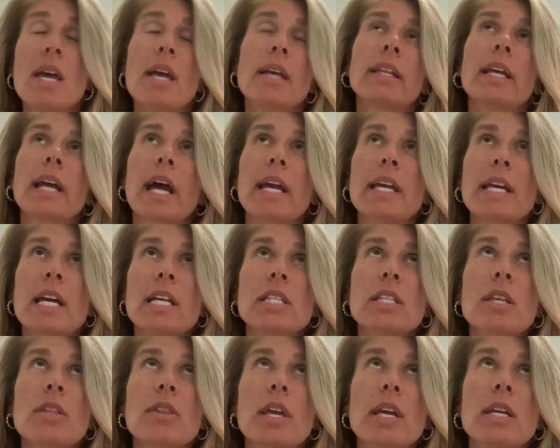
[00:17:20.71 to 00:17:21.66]
like, I guess
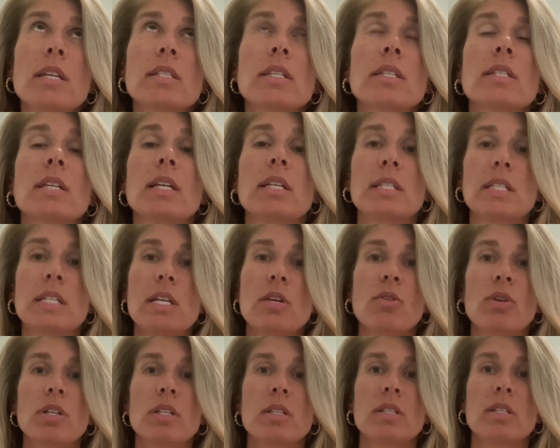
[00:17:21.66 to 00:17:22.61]
the thing is like
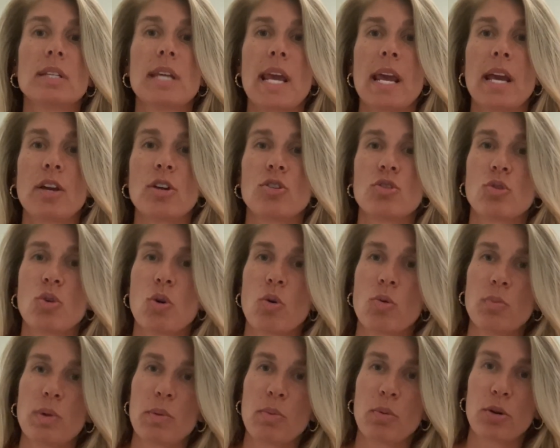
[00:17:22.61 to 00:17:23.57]
Secrets can't control
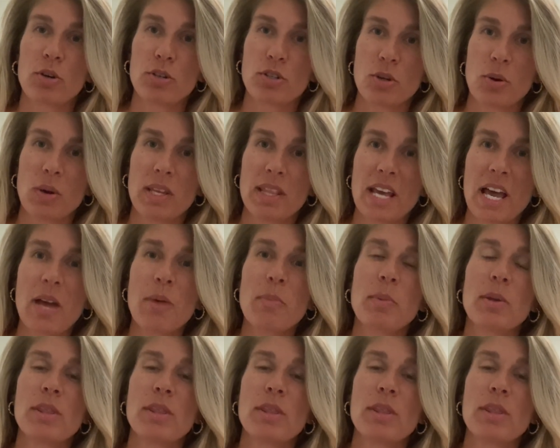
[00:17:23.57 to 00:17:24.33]
when people are doing that.